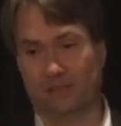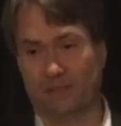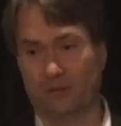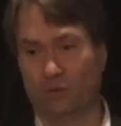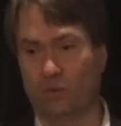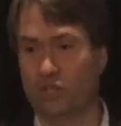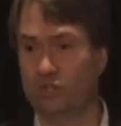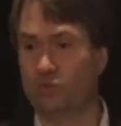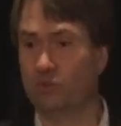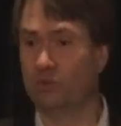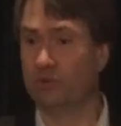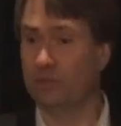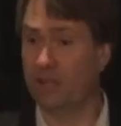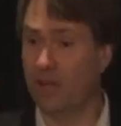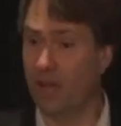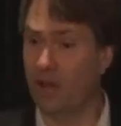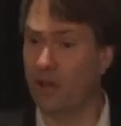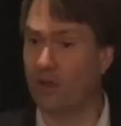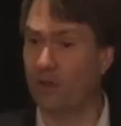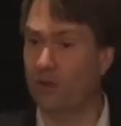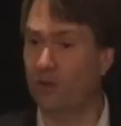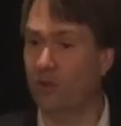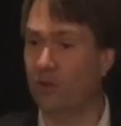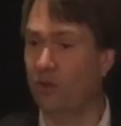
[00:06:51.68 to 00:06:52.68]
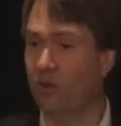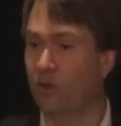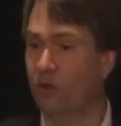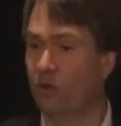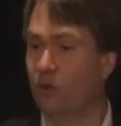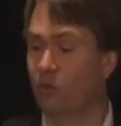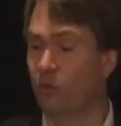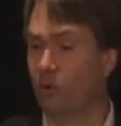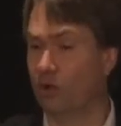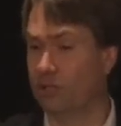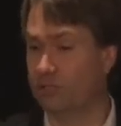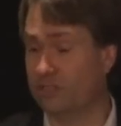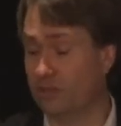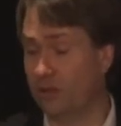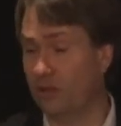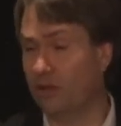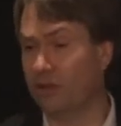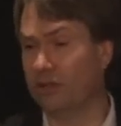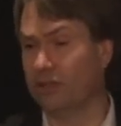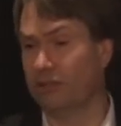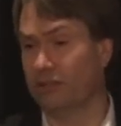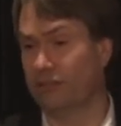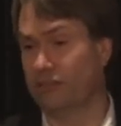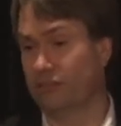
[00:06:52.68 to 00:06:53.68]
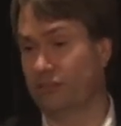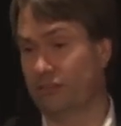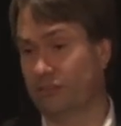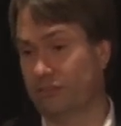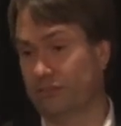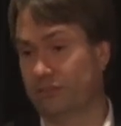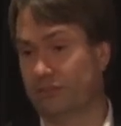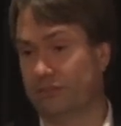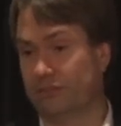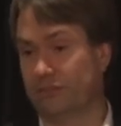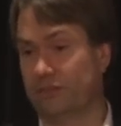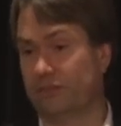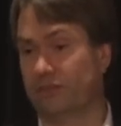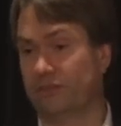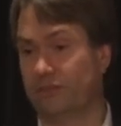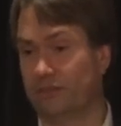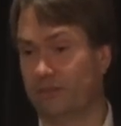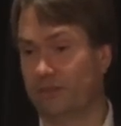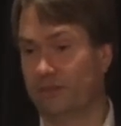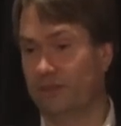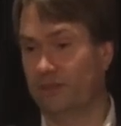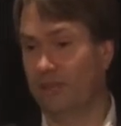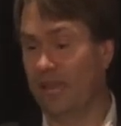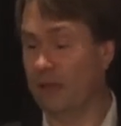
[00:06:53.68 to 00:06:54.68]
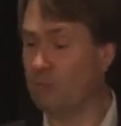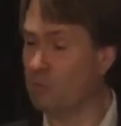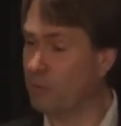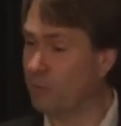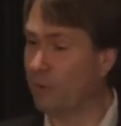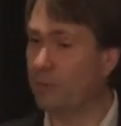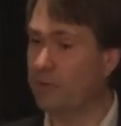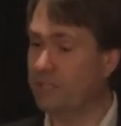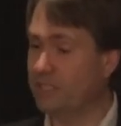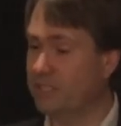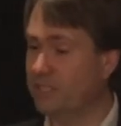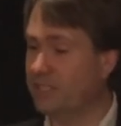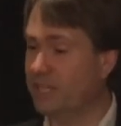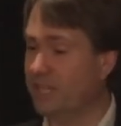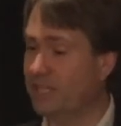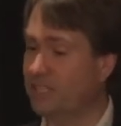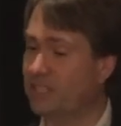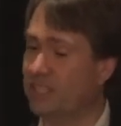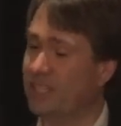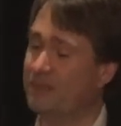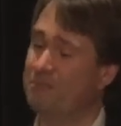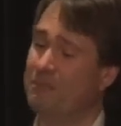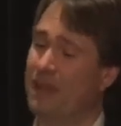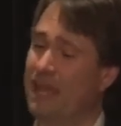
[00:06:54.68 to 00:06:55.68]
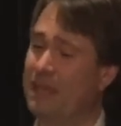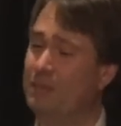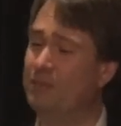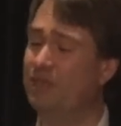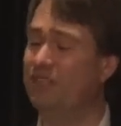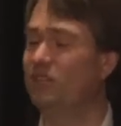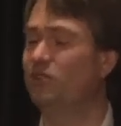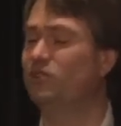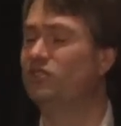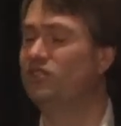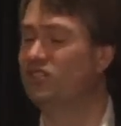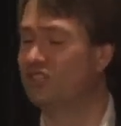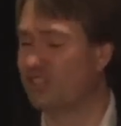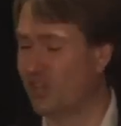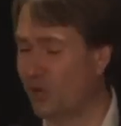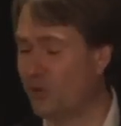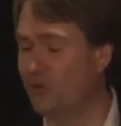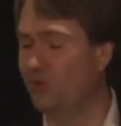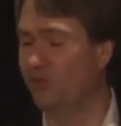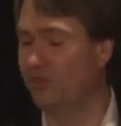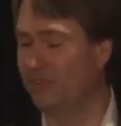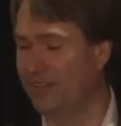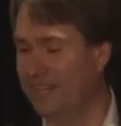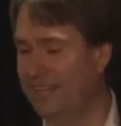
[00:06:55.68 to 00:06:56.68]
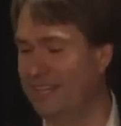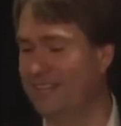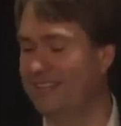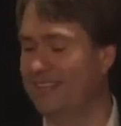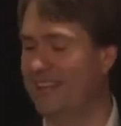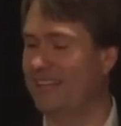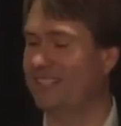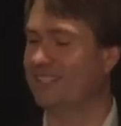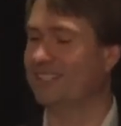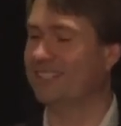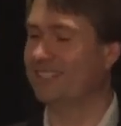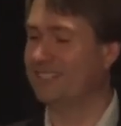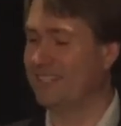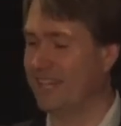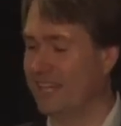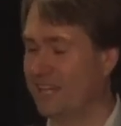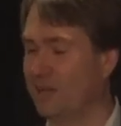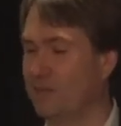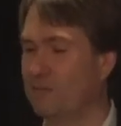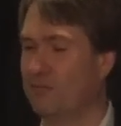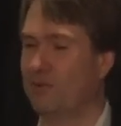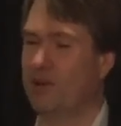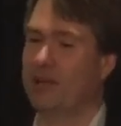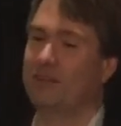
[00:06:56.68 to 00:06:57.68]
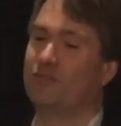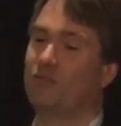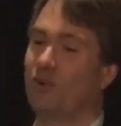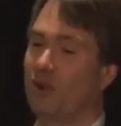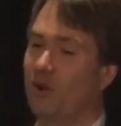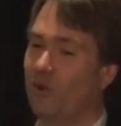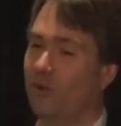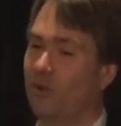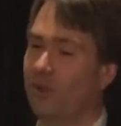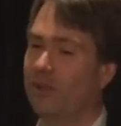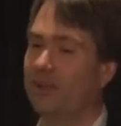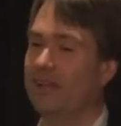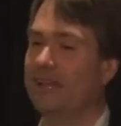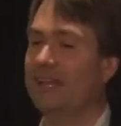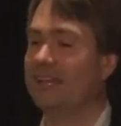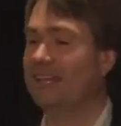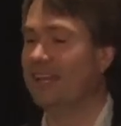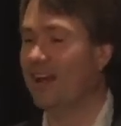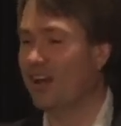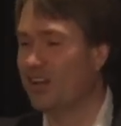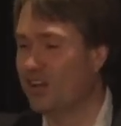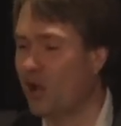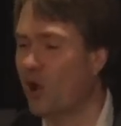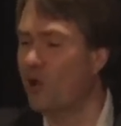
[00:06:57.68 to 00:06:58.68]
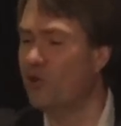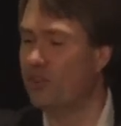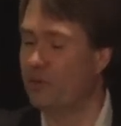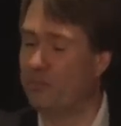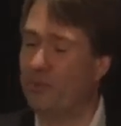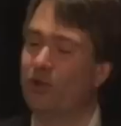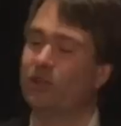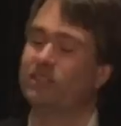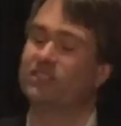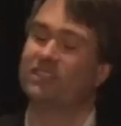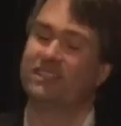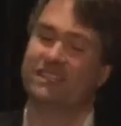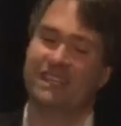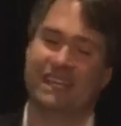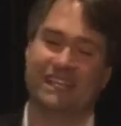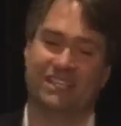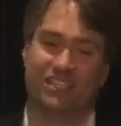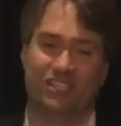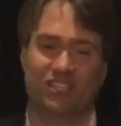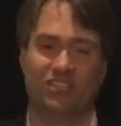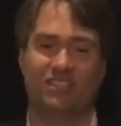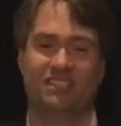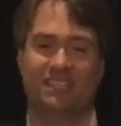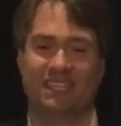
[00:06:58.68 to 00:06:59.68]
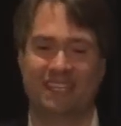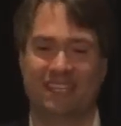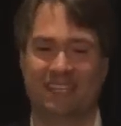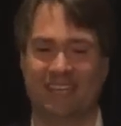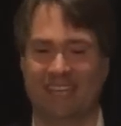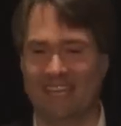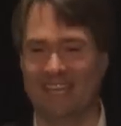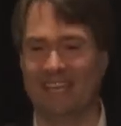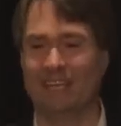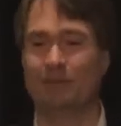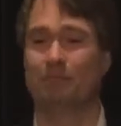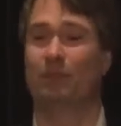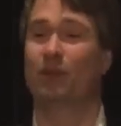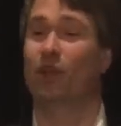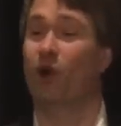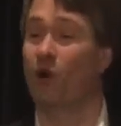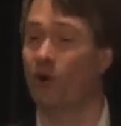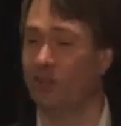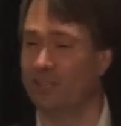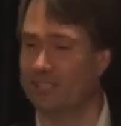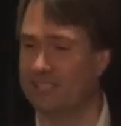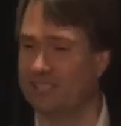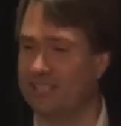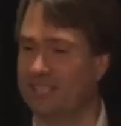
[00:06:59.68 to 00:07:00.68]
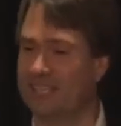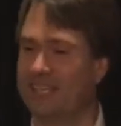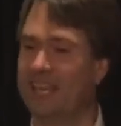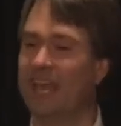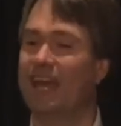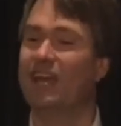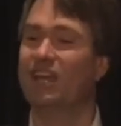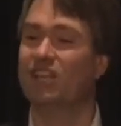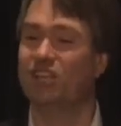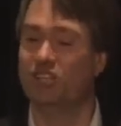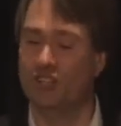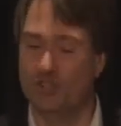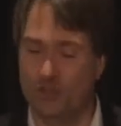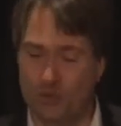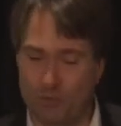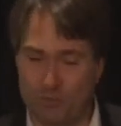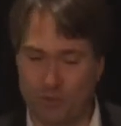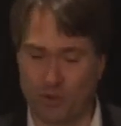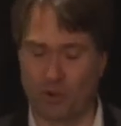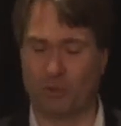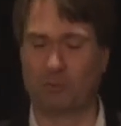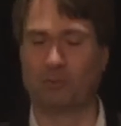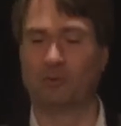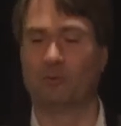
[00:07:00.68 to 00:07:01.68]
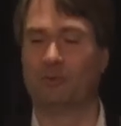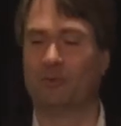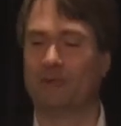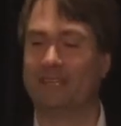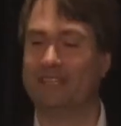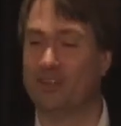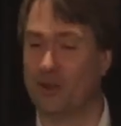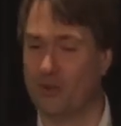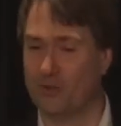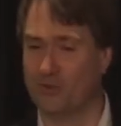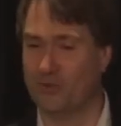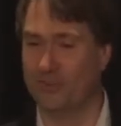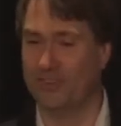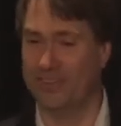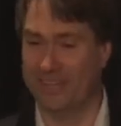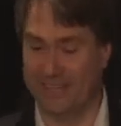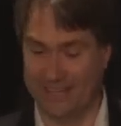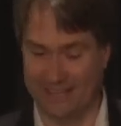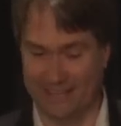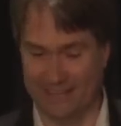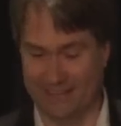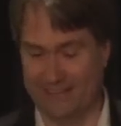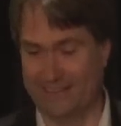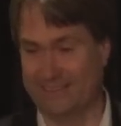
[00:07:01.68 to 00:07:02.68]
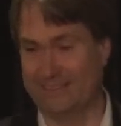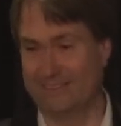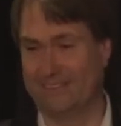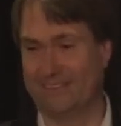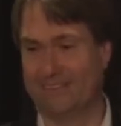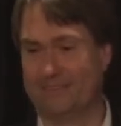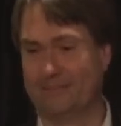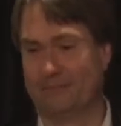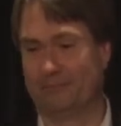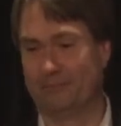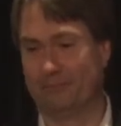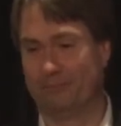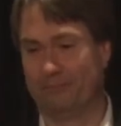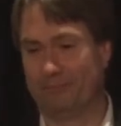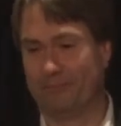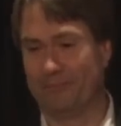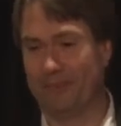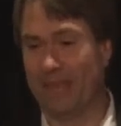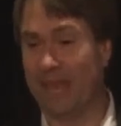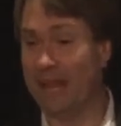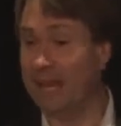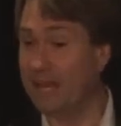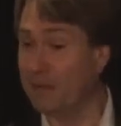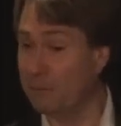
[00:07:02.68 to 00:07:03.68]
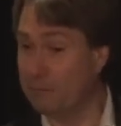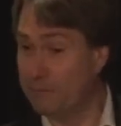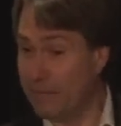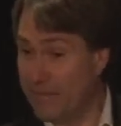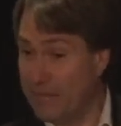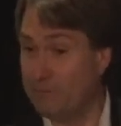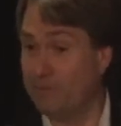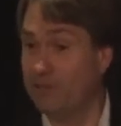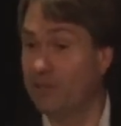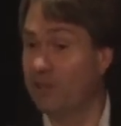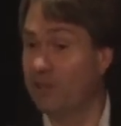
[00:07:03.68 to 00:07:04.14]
which will know what's on it. And we'll probably suggest that maybe you don't need that second bread roll. Yeah, I know the person next to you didn't eat it, but honestly, you probably don't need it. And it'll beep